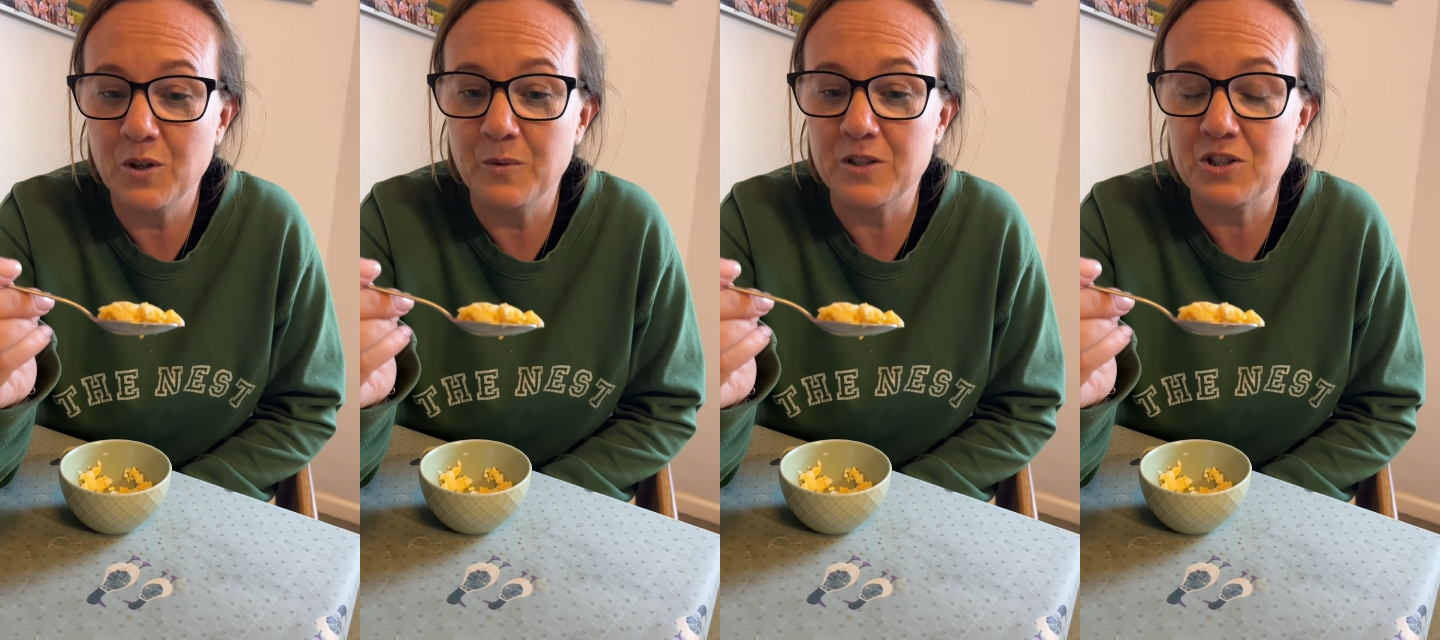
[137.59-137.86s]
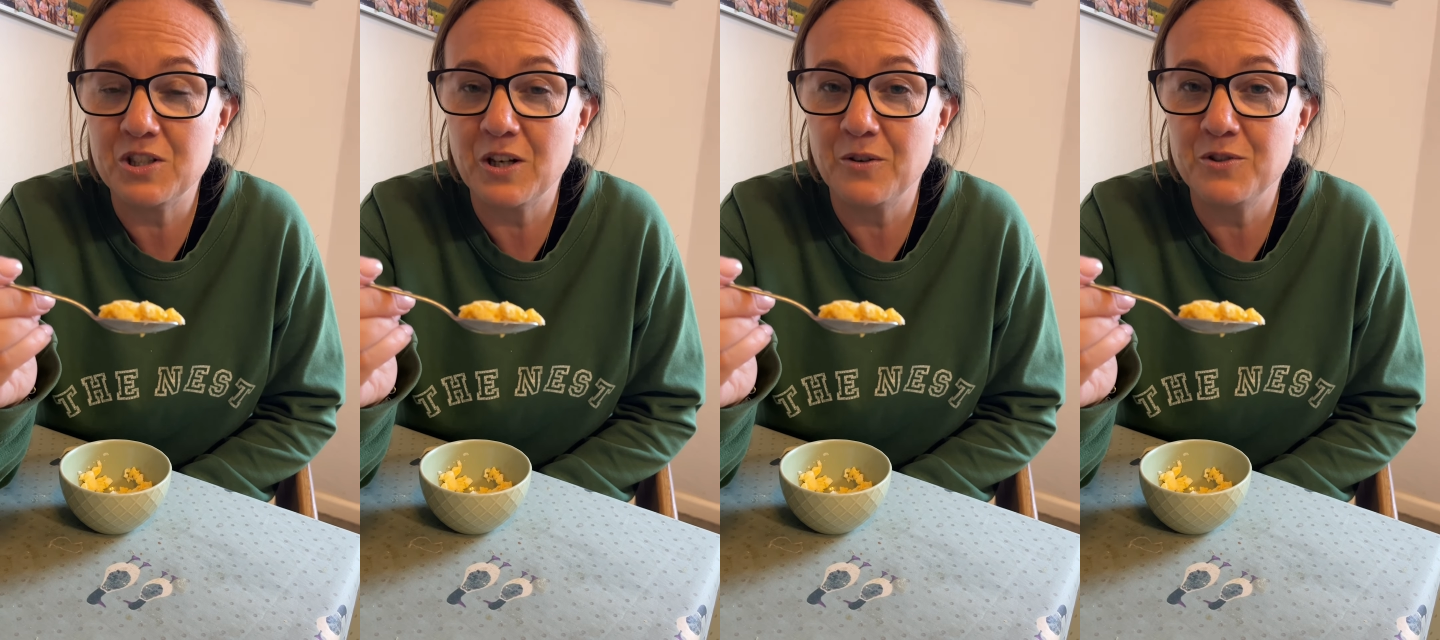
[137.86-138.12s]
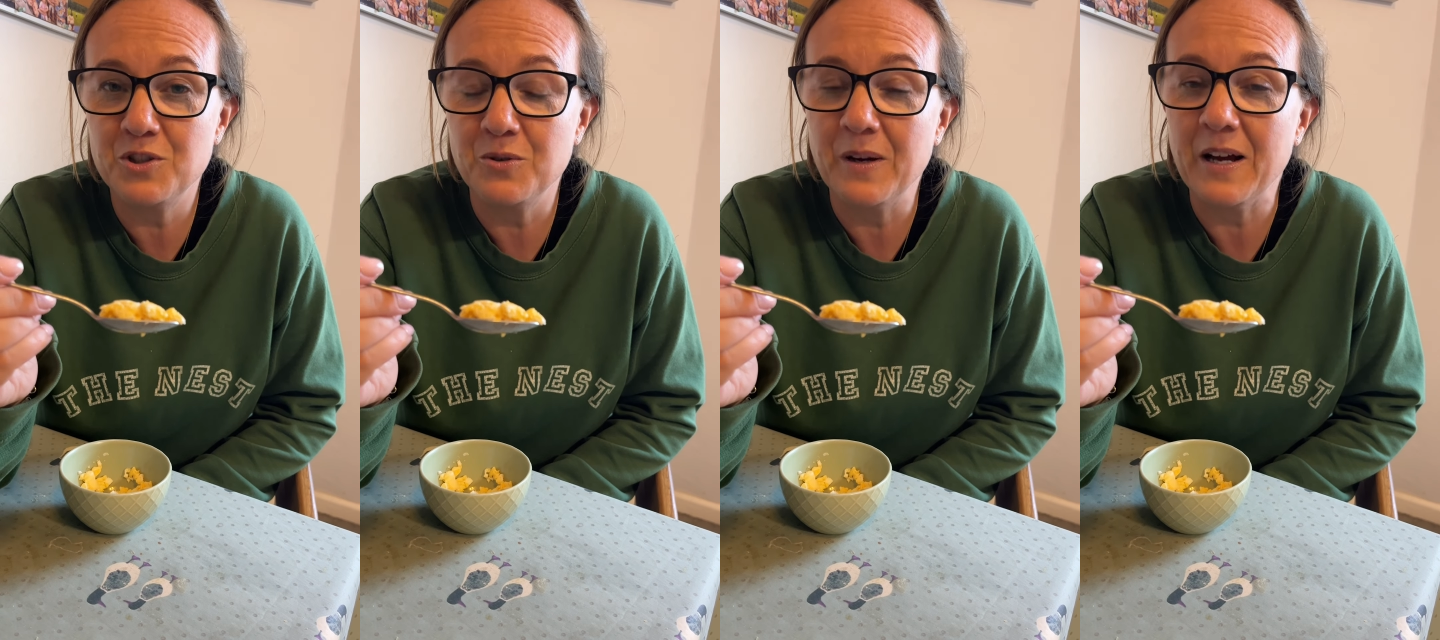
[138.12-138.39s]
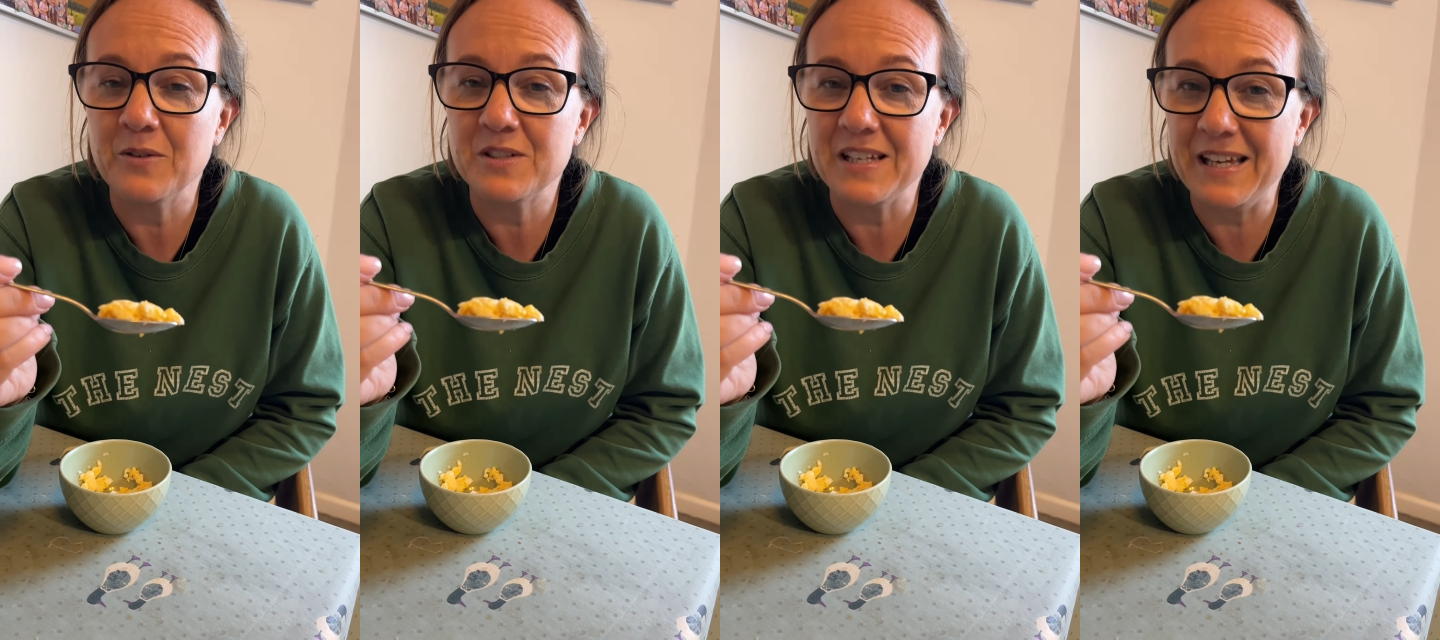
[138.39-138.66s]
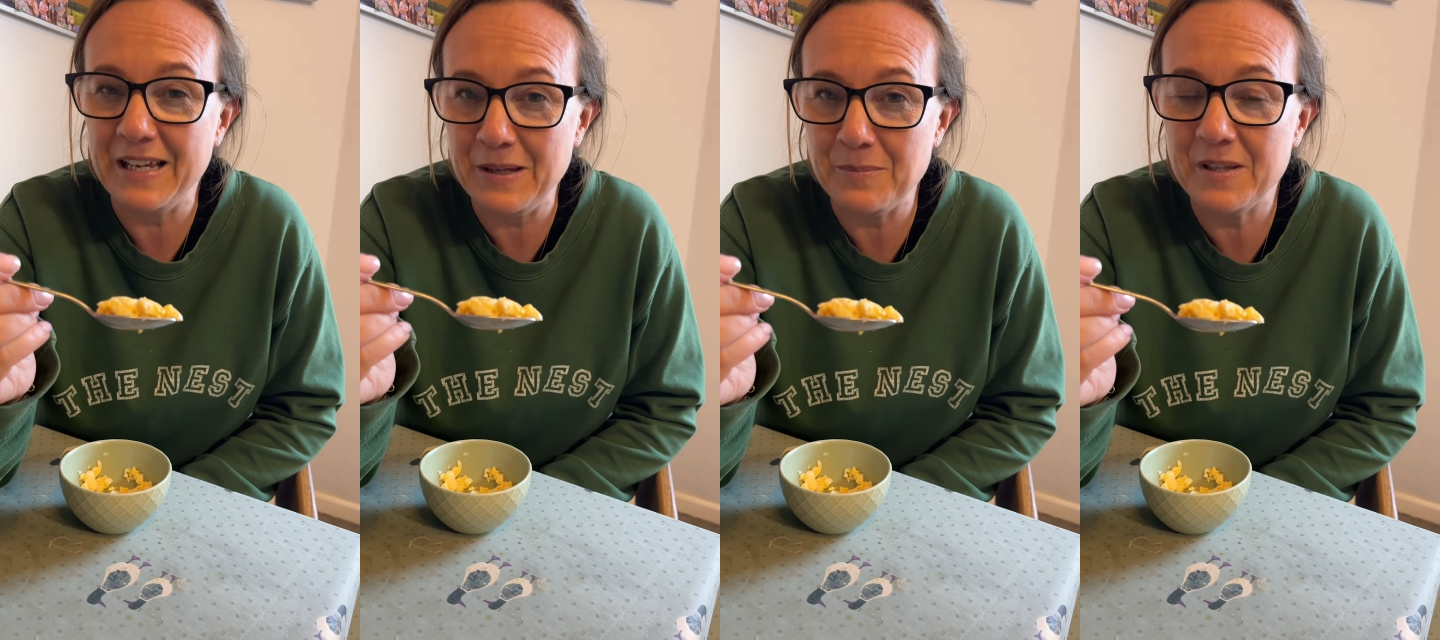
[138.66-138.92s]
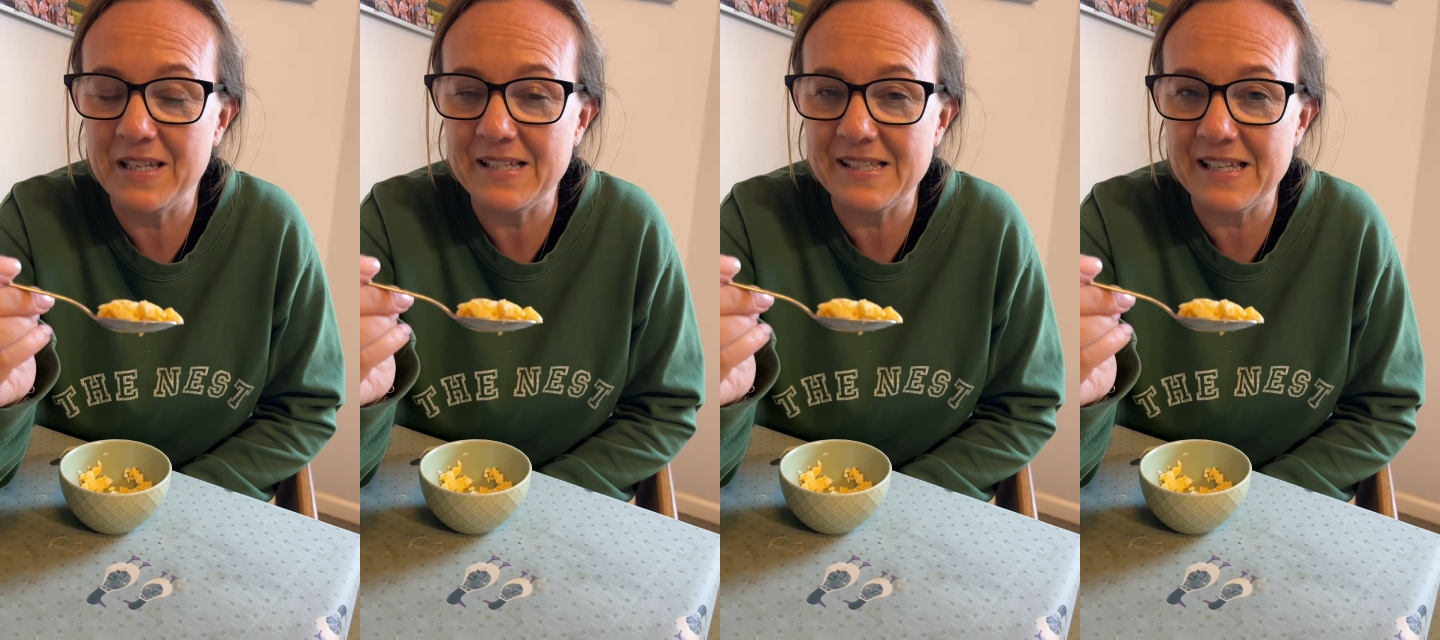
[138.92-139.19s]
which tells you how to keep
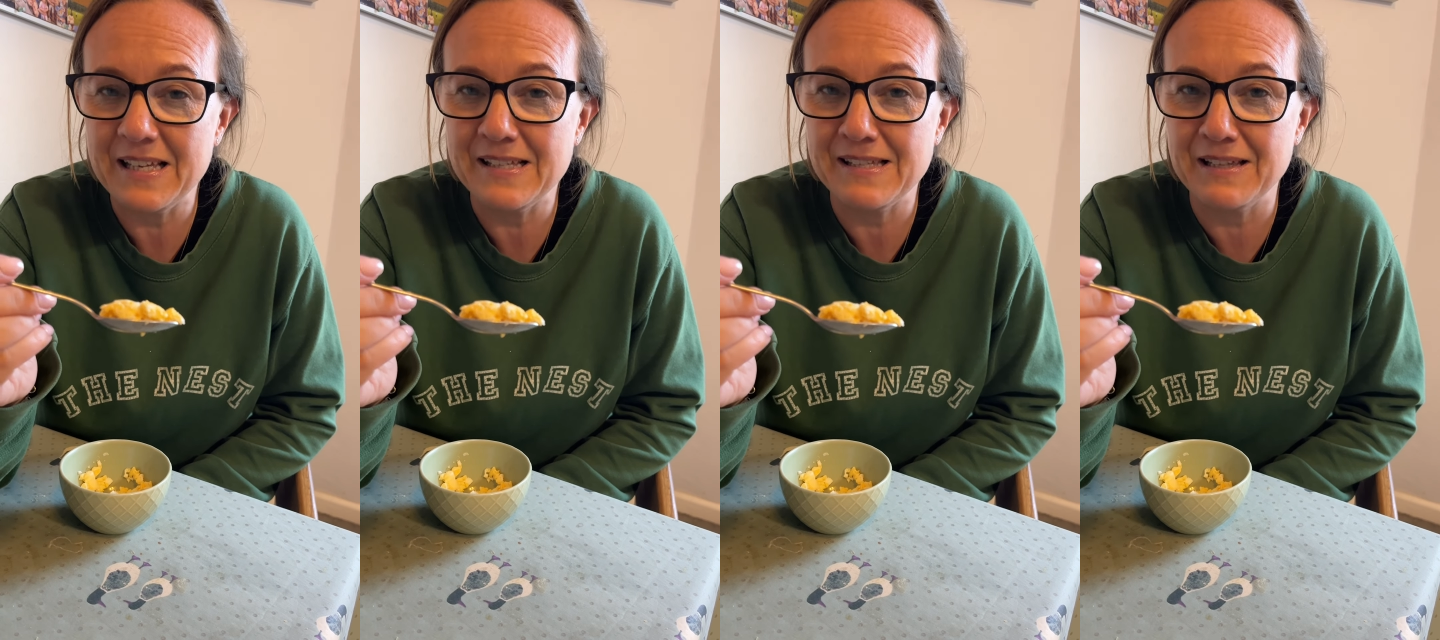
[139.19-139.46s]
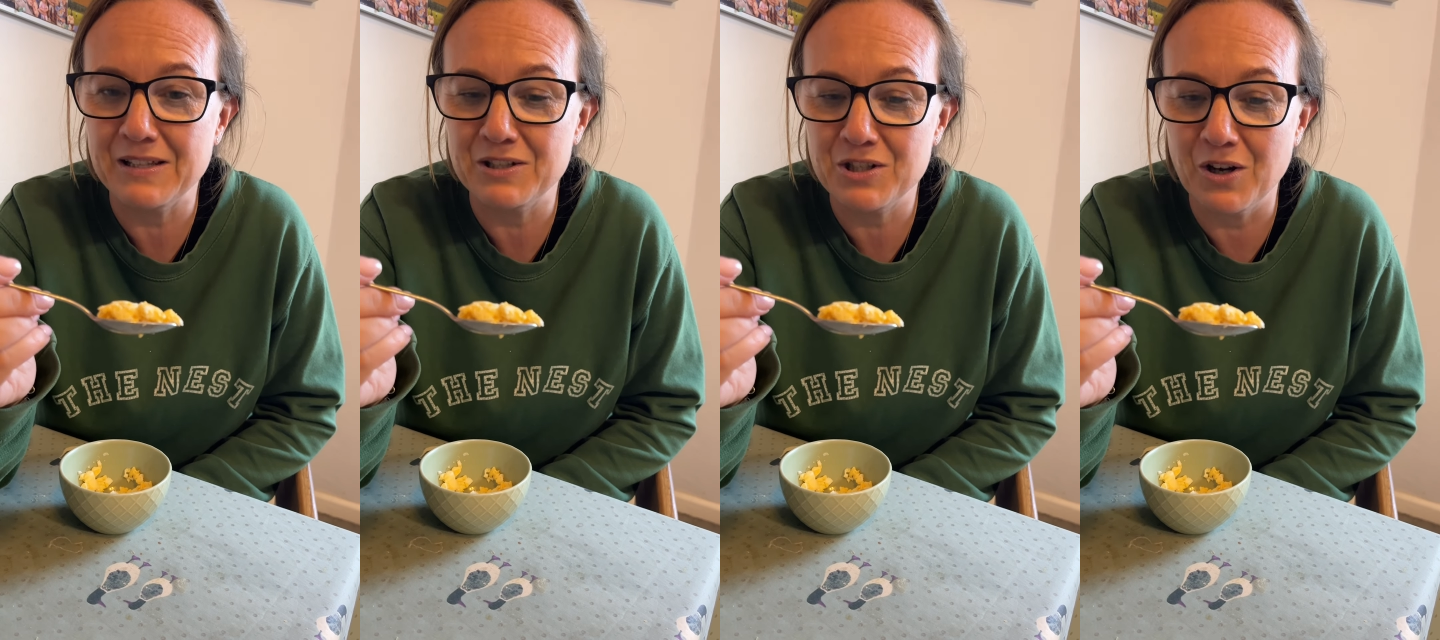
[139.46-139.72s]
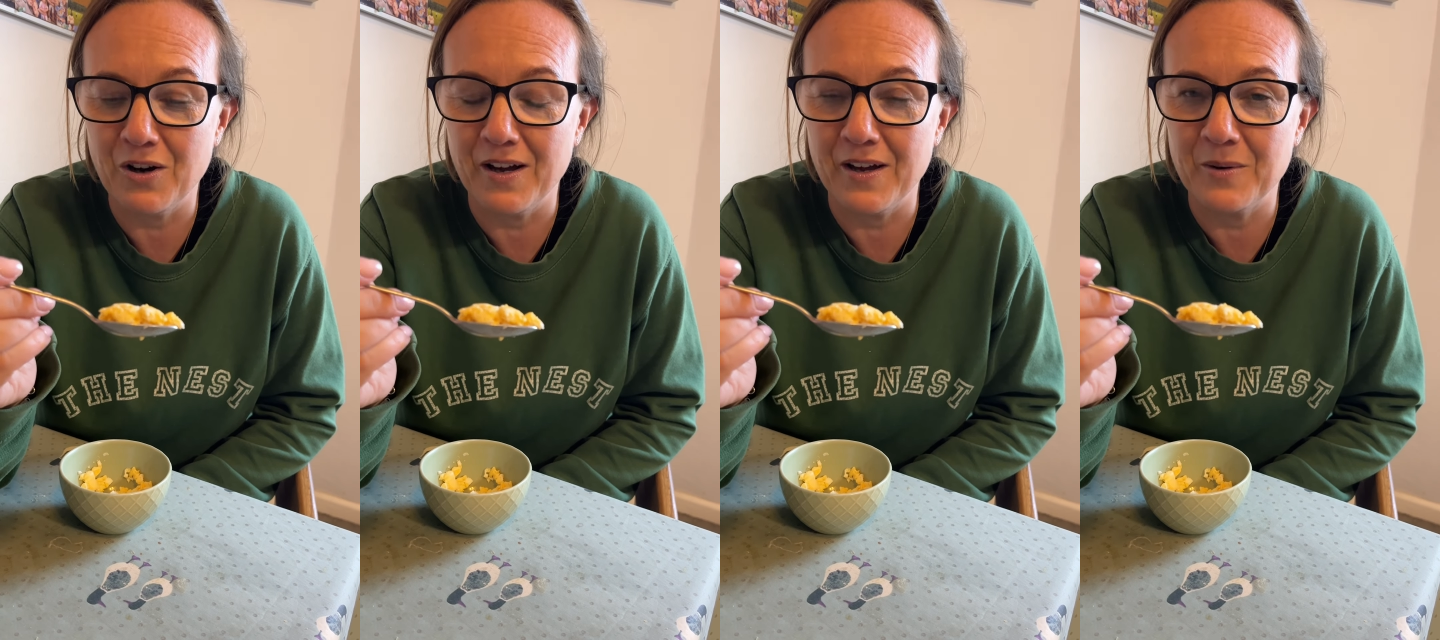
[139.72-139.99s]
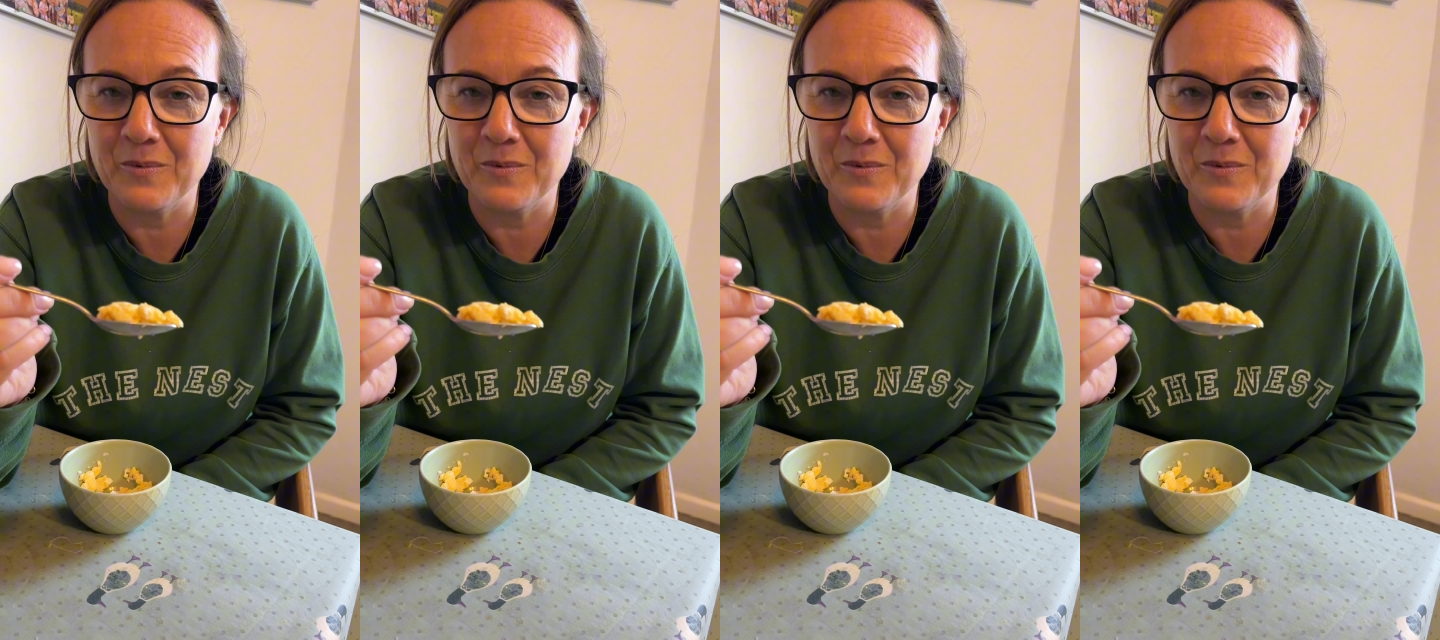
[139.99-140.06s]
these things in the diet,